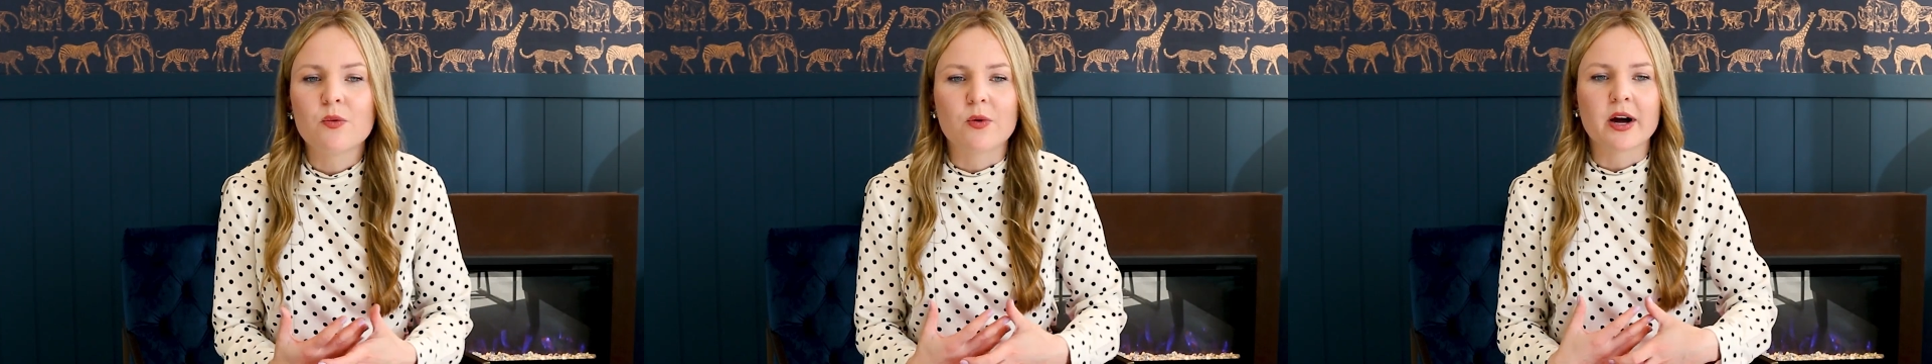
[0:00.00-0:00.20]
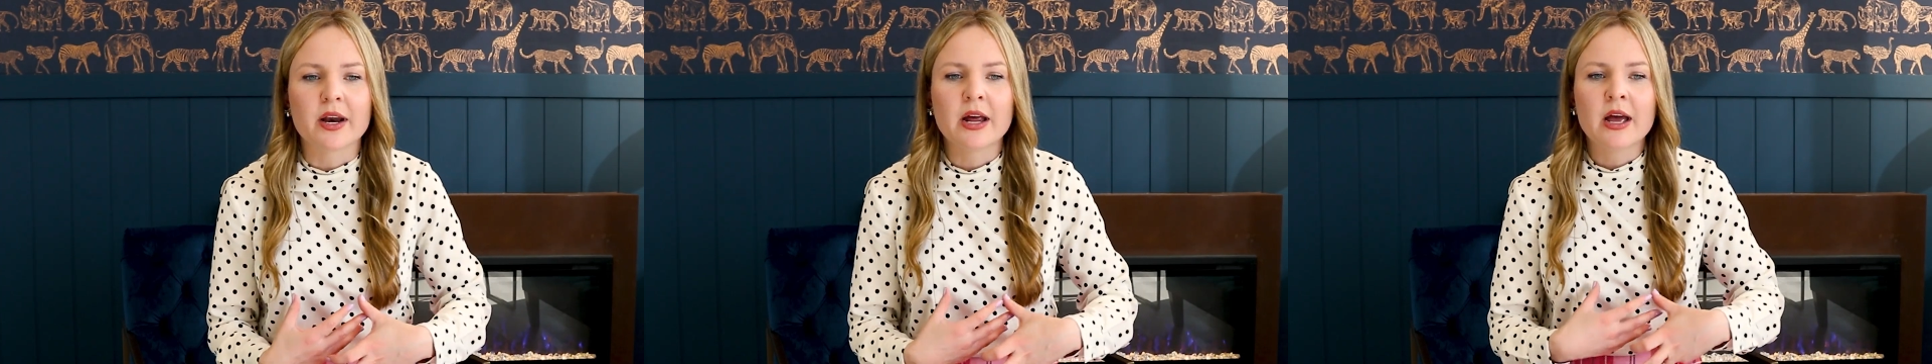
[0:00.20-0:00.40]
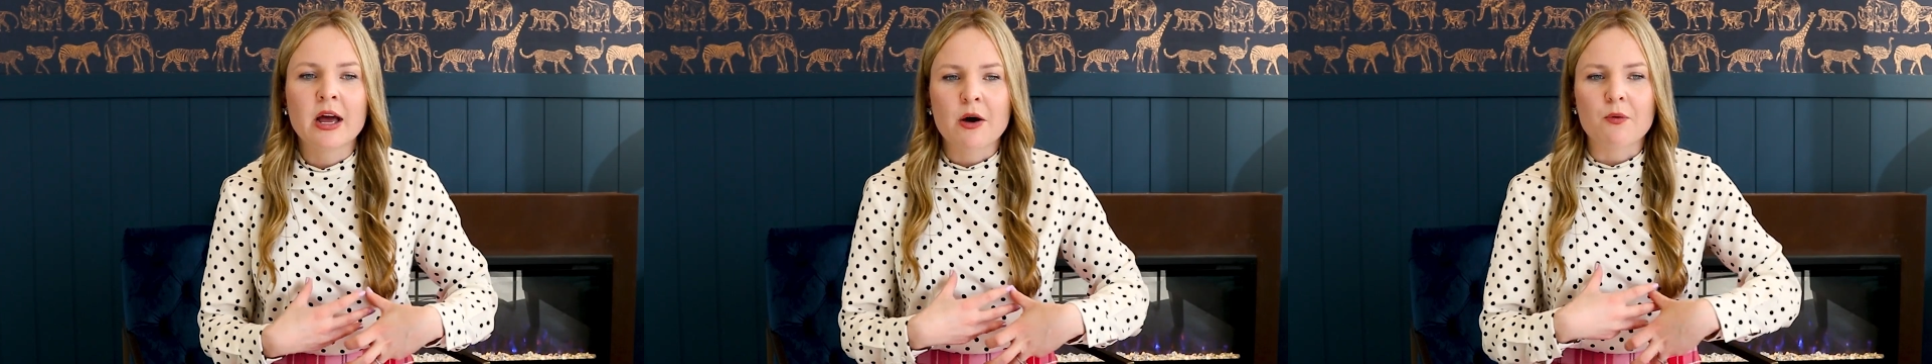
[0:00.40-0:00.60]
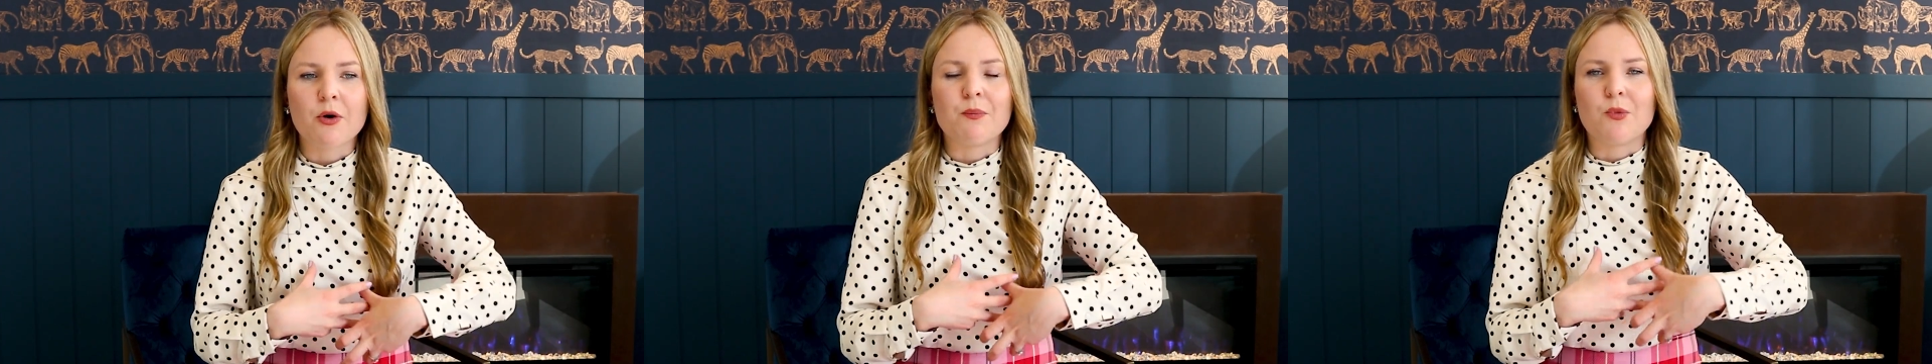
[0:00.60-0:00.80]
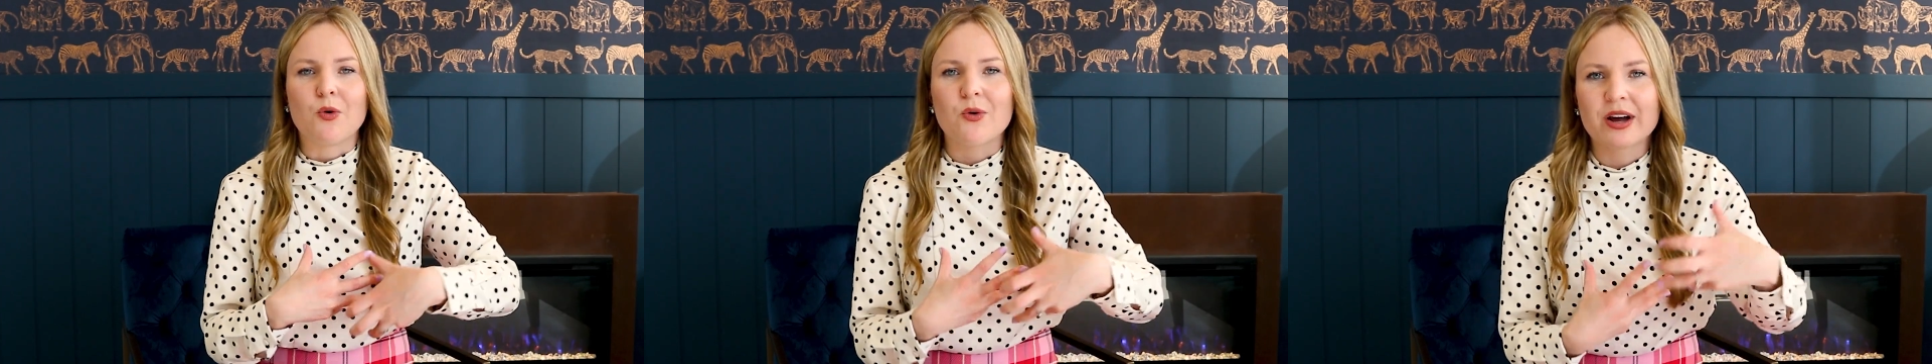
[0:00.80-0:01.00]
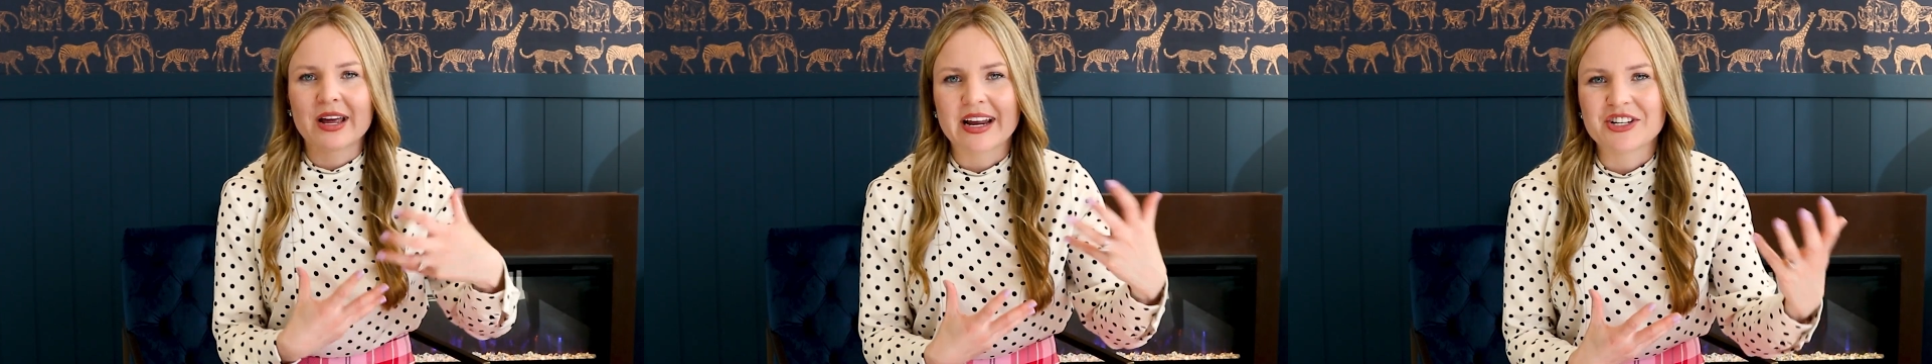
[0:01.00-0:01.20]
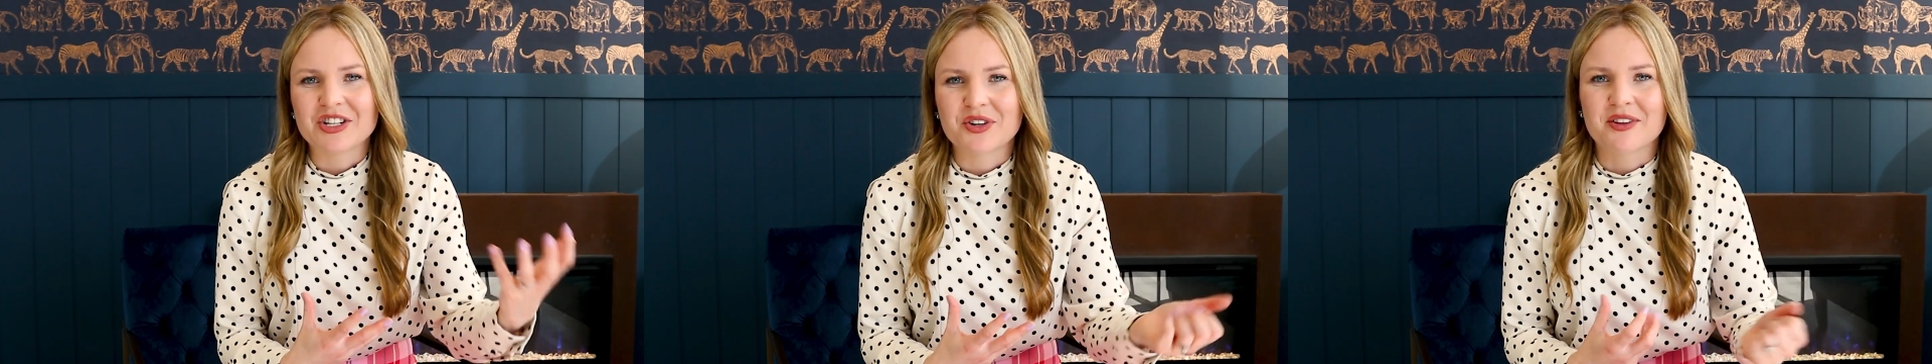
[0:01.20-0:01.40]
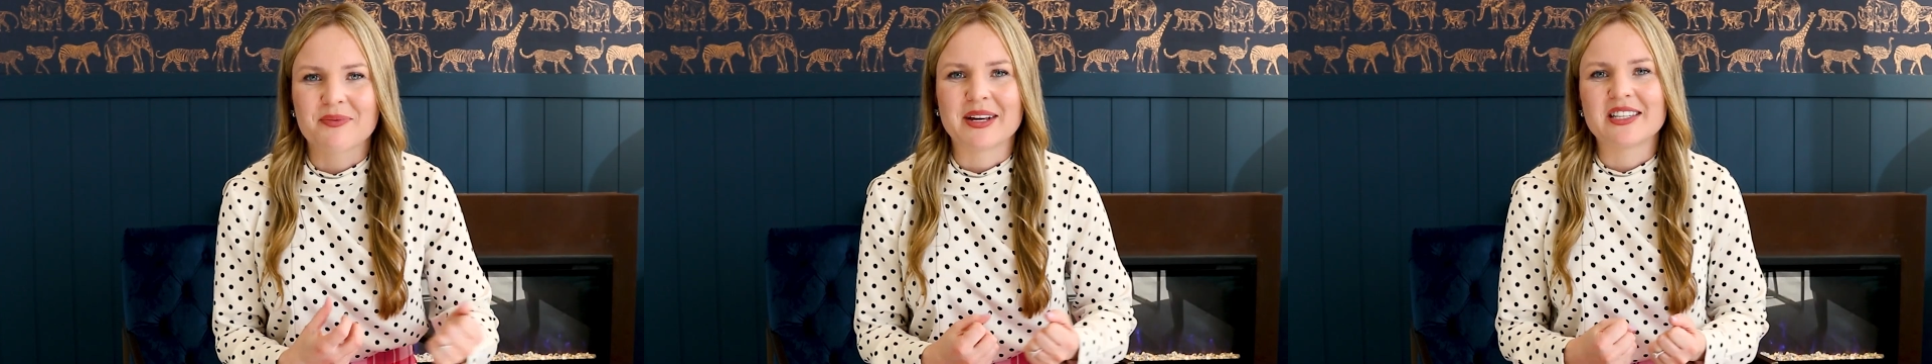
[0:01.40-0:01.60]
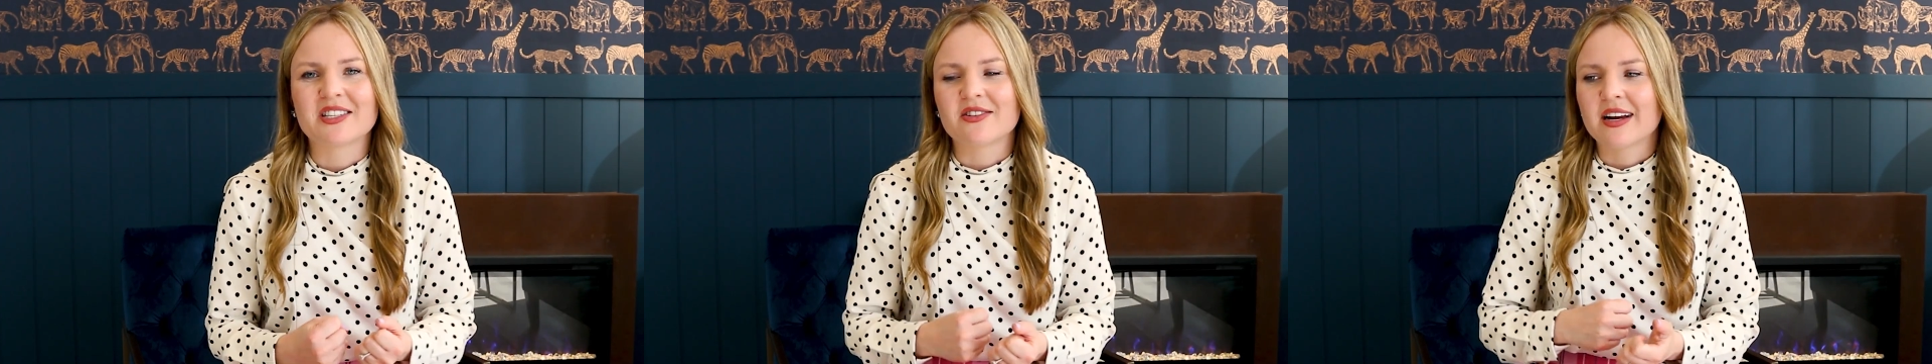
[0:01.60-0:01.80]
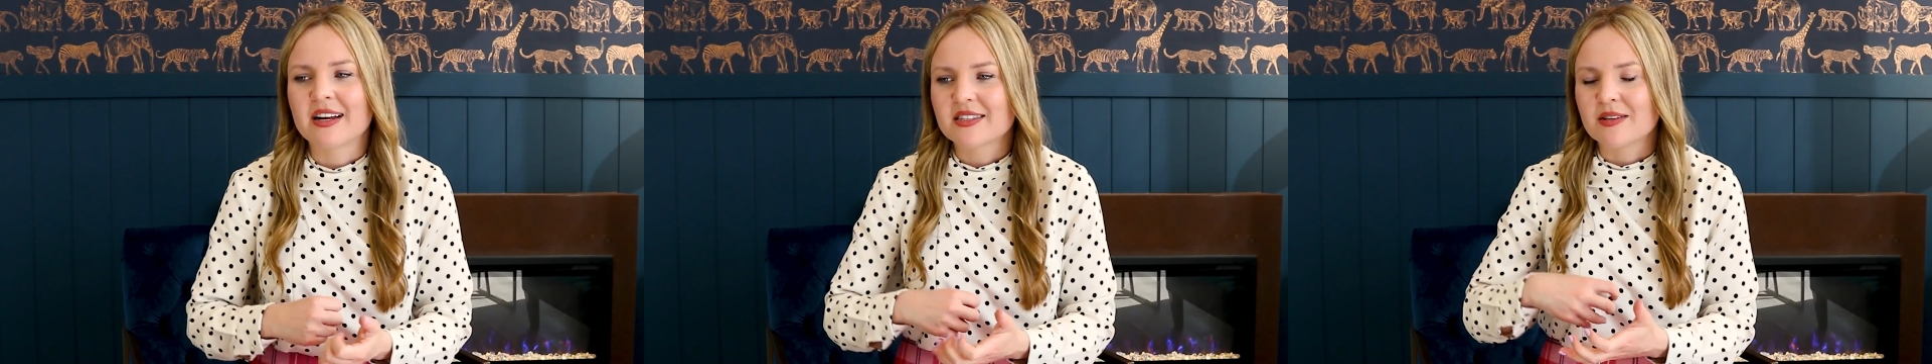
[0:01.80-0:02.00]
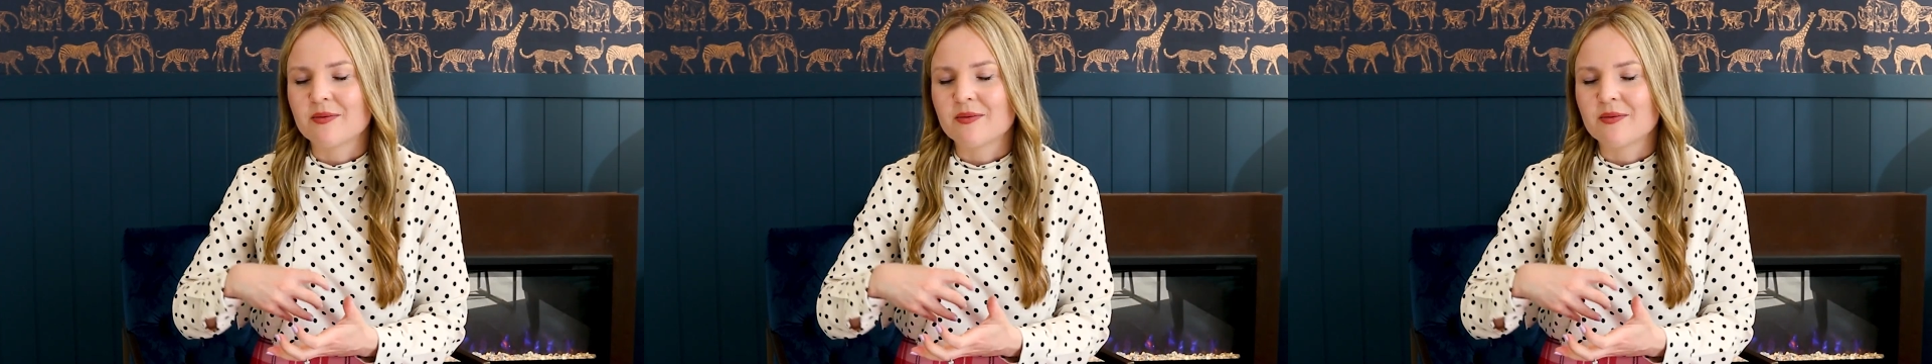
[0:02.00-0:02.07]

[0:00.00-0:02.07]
What more can I do with my strengths